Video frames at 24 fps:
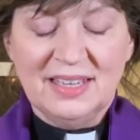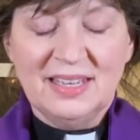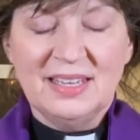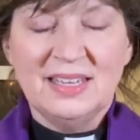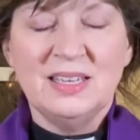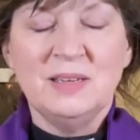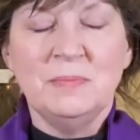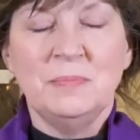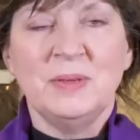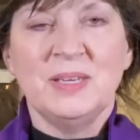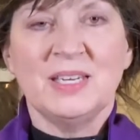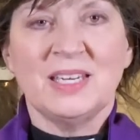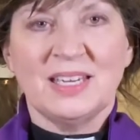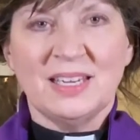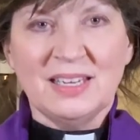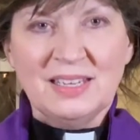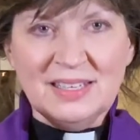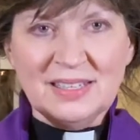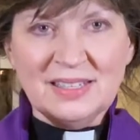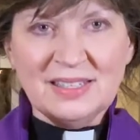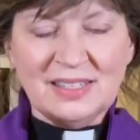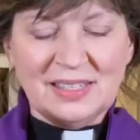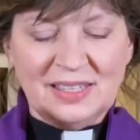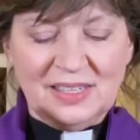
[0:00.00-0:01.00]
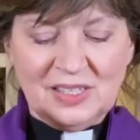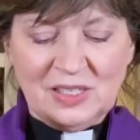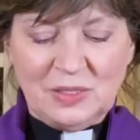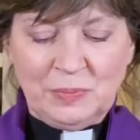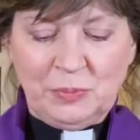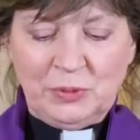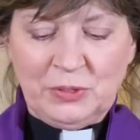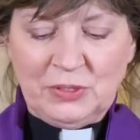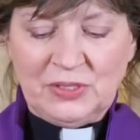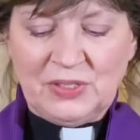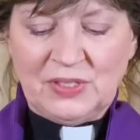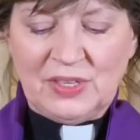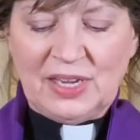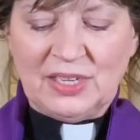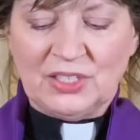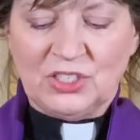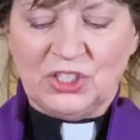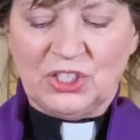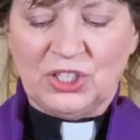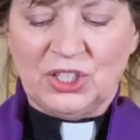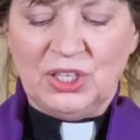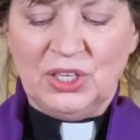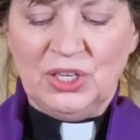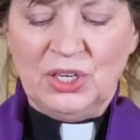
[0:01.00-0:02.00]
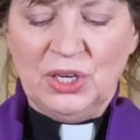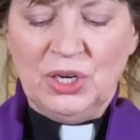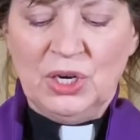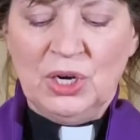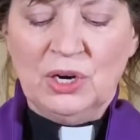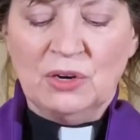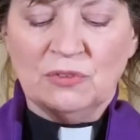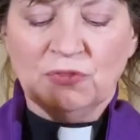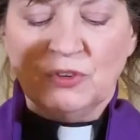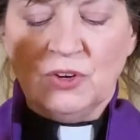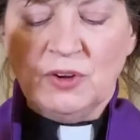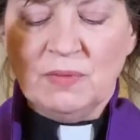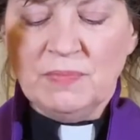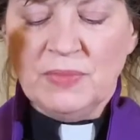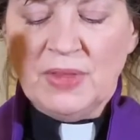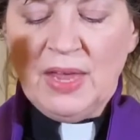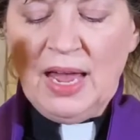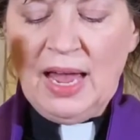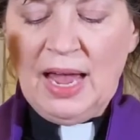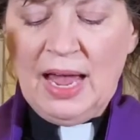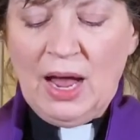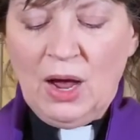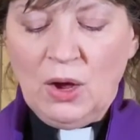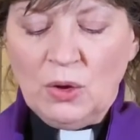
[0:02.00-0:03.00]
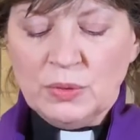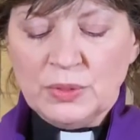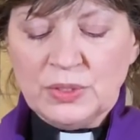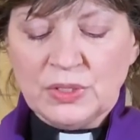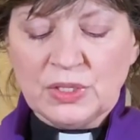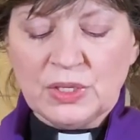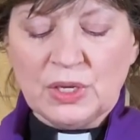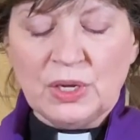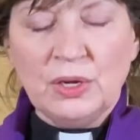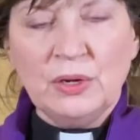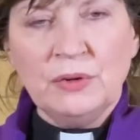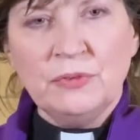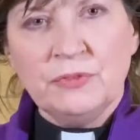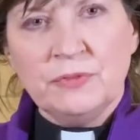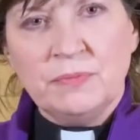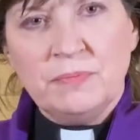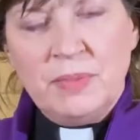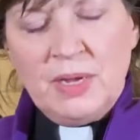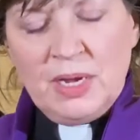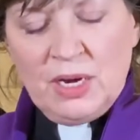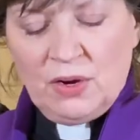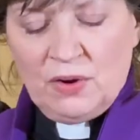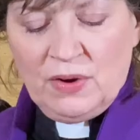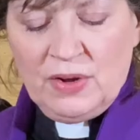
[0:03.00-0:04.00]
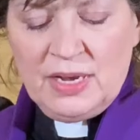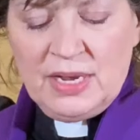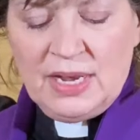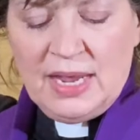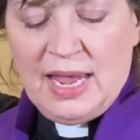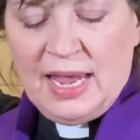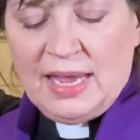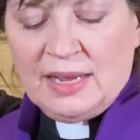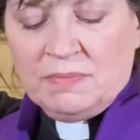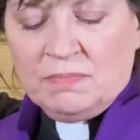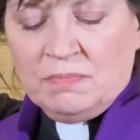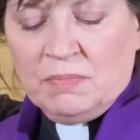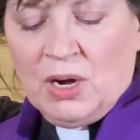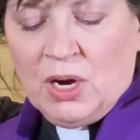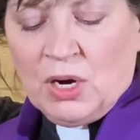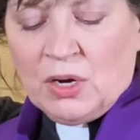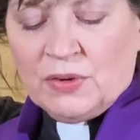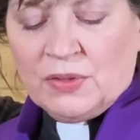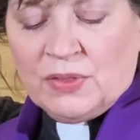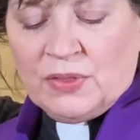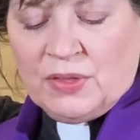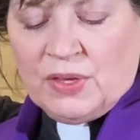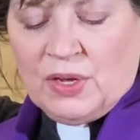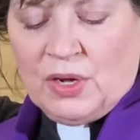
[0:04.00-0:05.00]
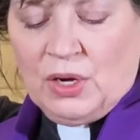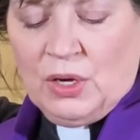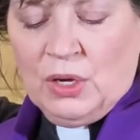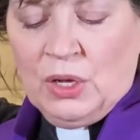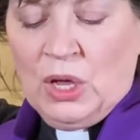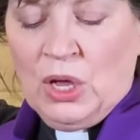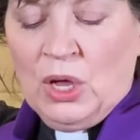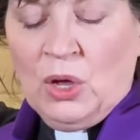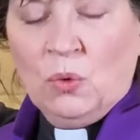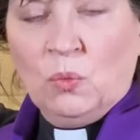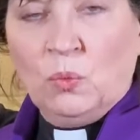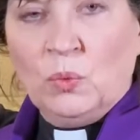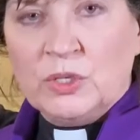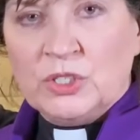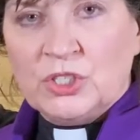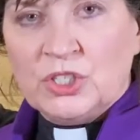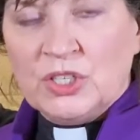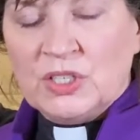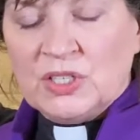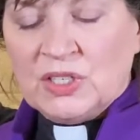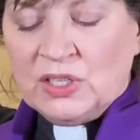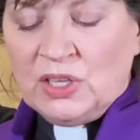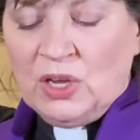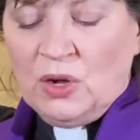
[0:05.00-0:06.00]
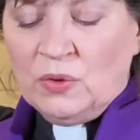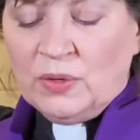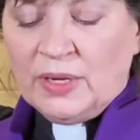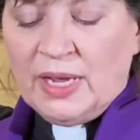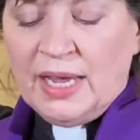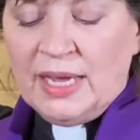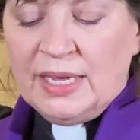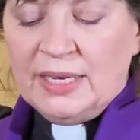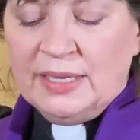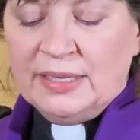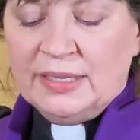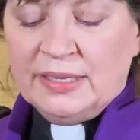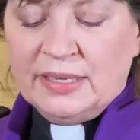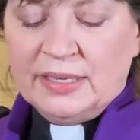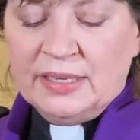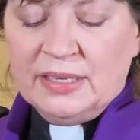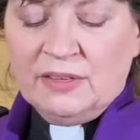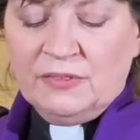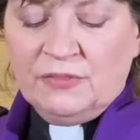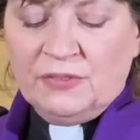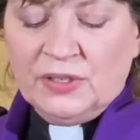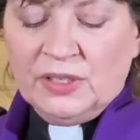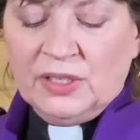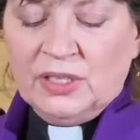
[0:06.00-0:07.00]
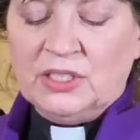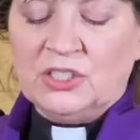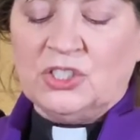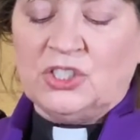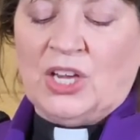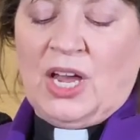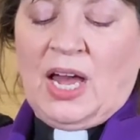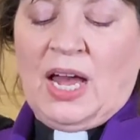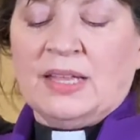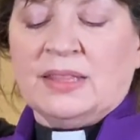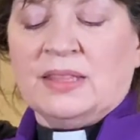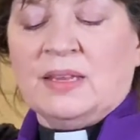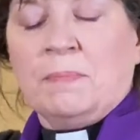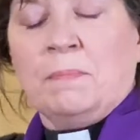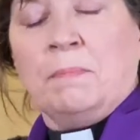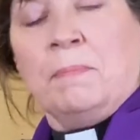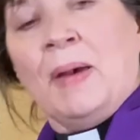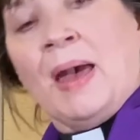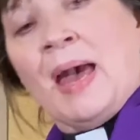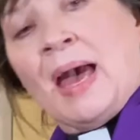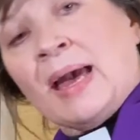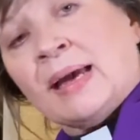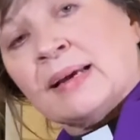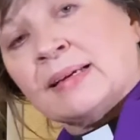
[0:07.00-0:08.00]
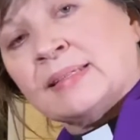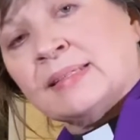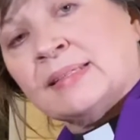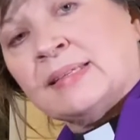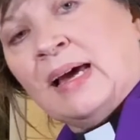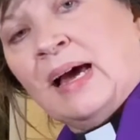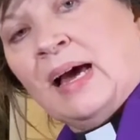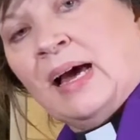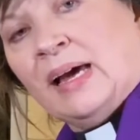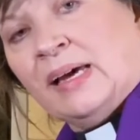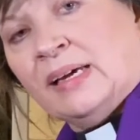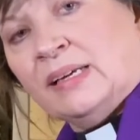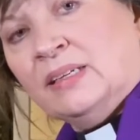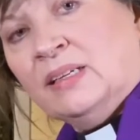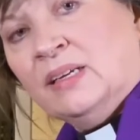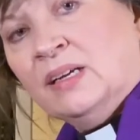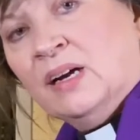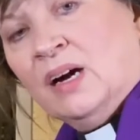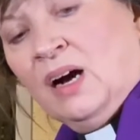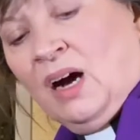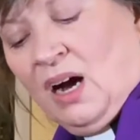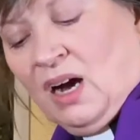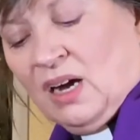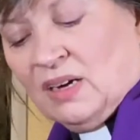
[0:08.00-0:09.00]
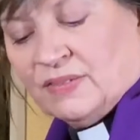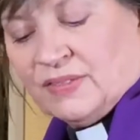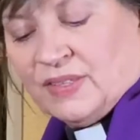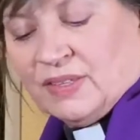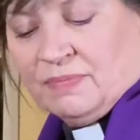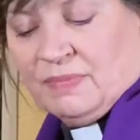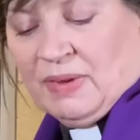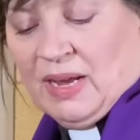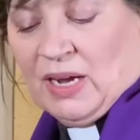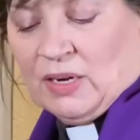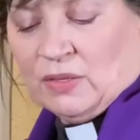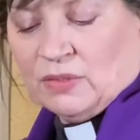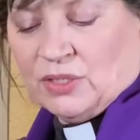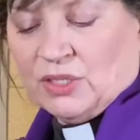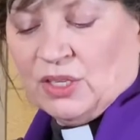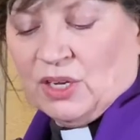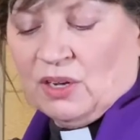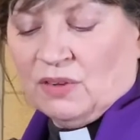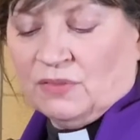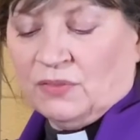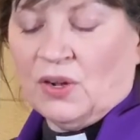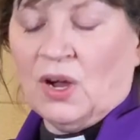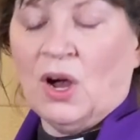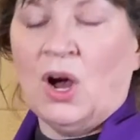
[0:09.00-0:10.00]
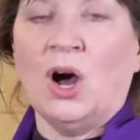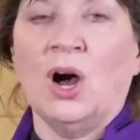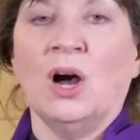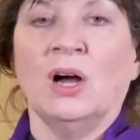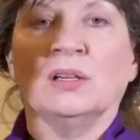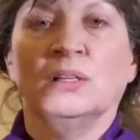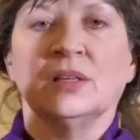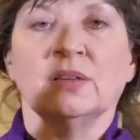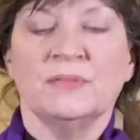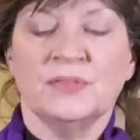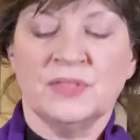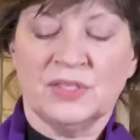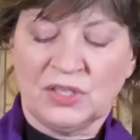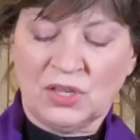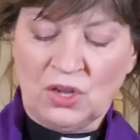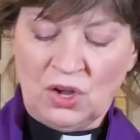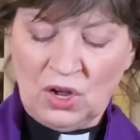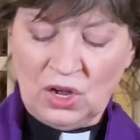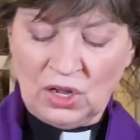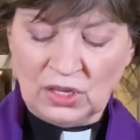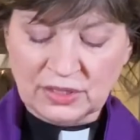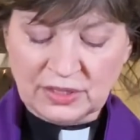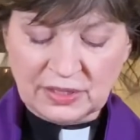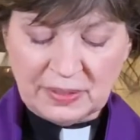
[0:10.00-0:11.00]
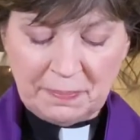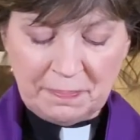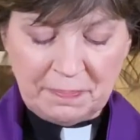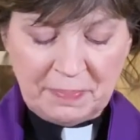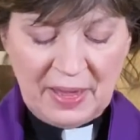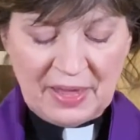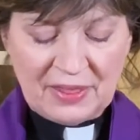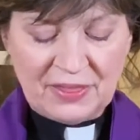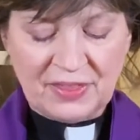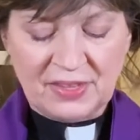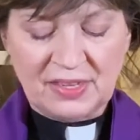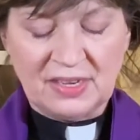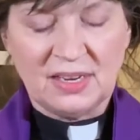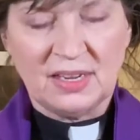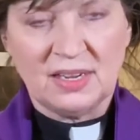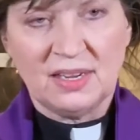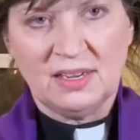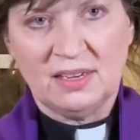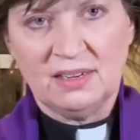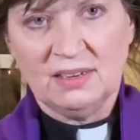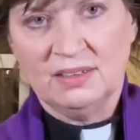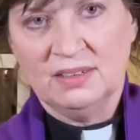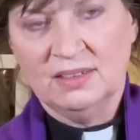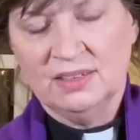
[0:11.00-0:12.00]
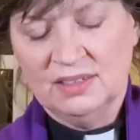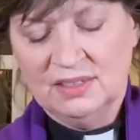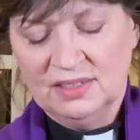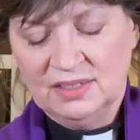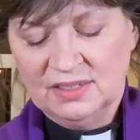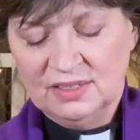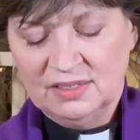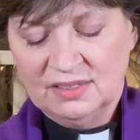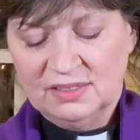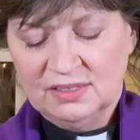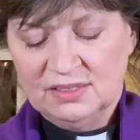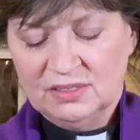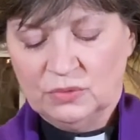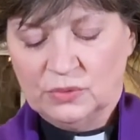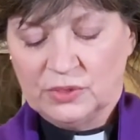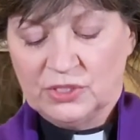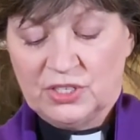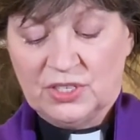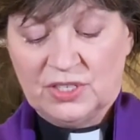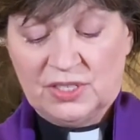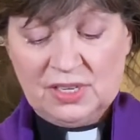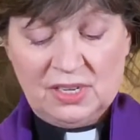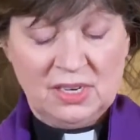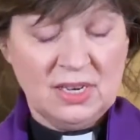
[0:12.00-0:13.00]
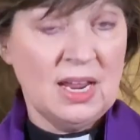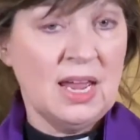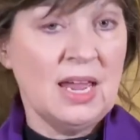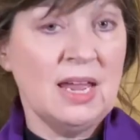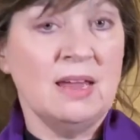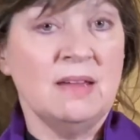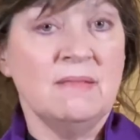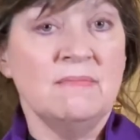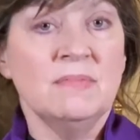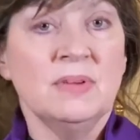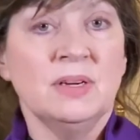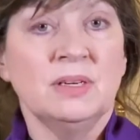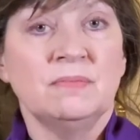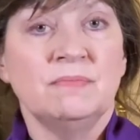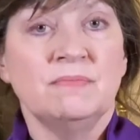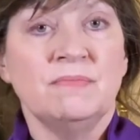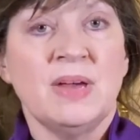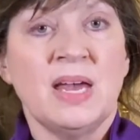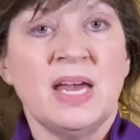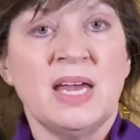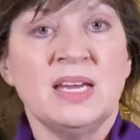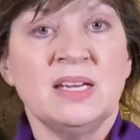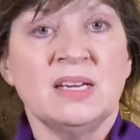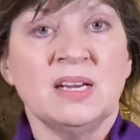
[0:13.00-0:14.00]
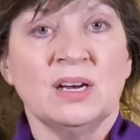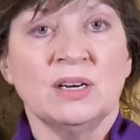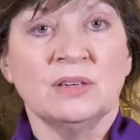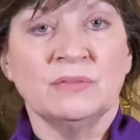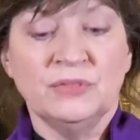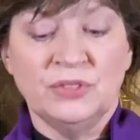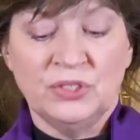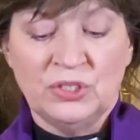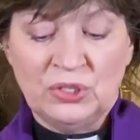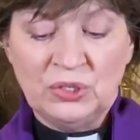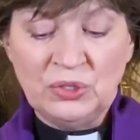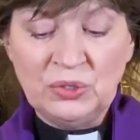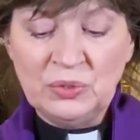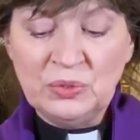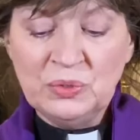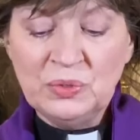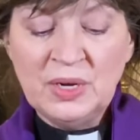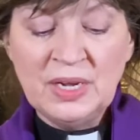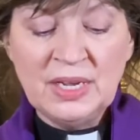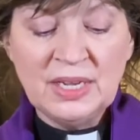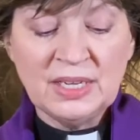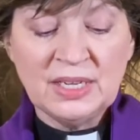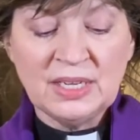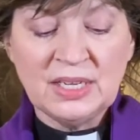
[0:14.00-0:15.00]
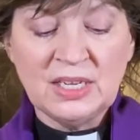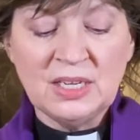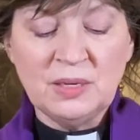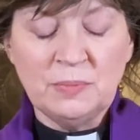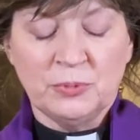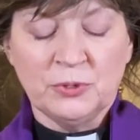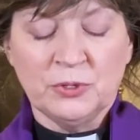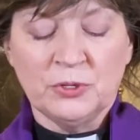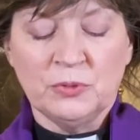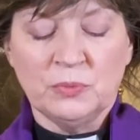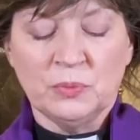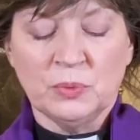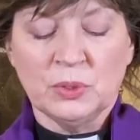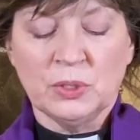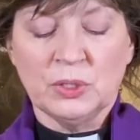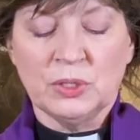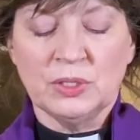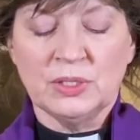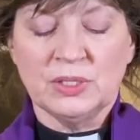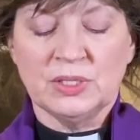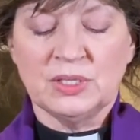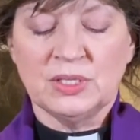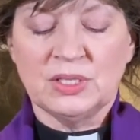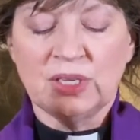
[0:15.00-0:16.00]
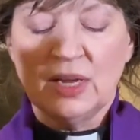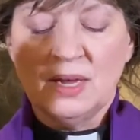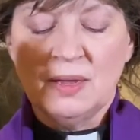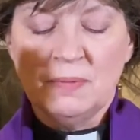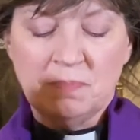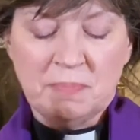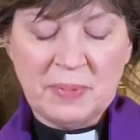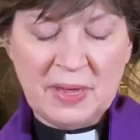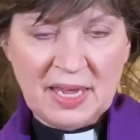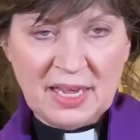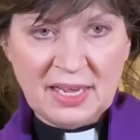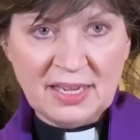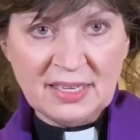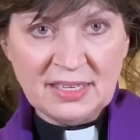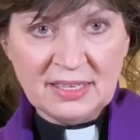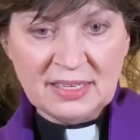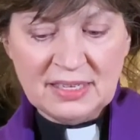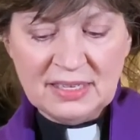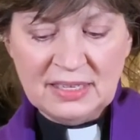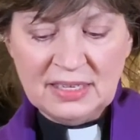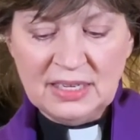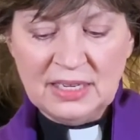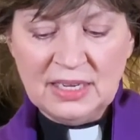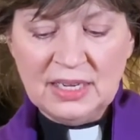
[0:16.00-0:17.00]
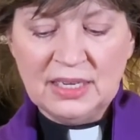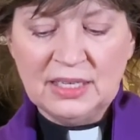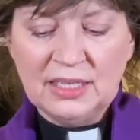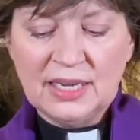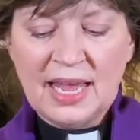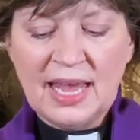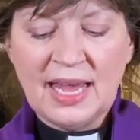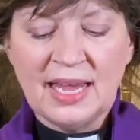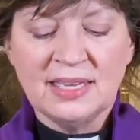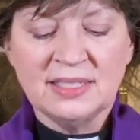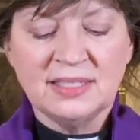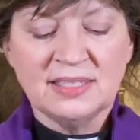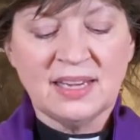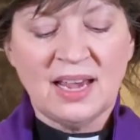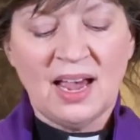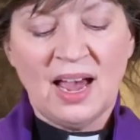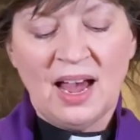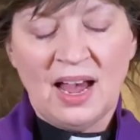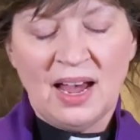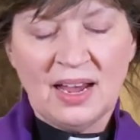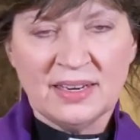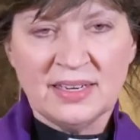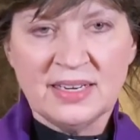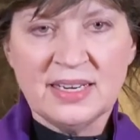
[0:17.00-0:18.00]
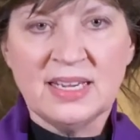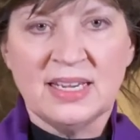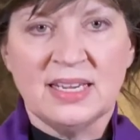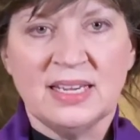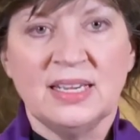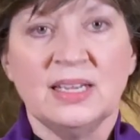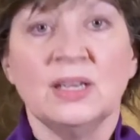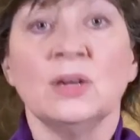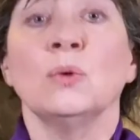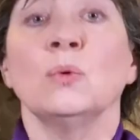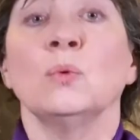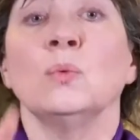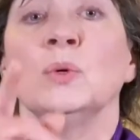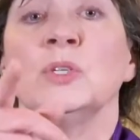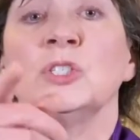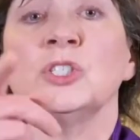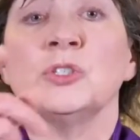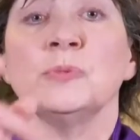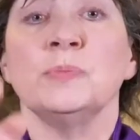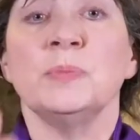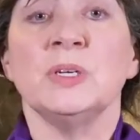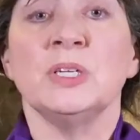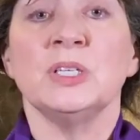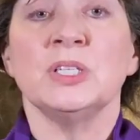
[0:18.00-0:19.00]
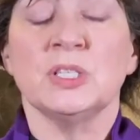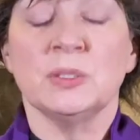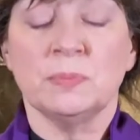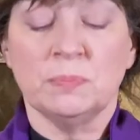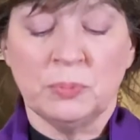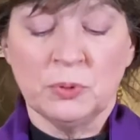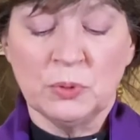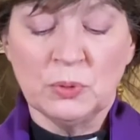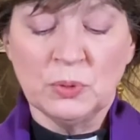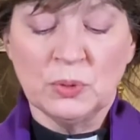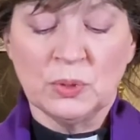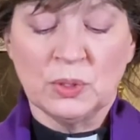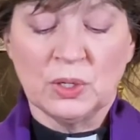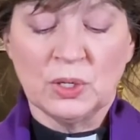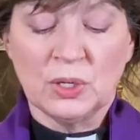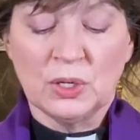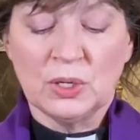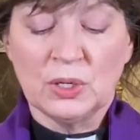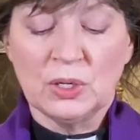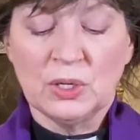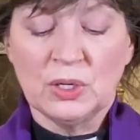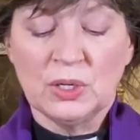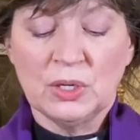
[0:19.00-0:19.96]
he begins his procession from the house of Mary and Martha, which is located in a village on the backside of the Mount of Olives called Bethany, which is a name made of two Hebrew words, Beit and Ani, which means poor.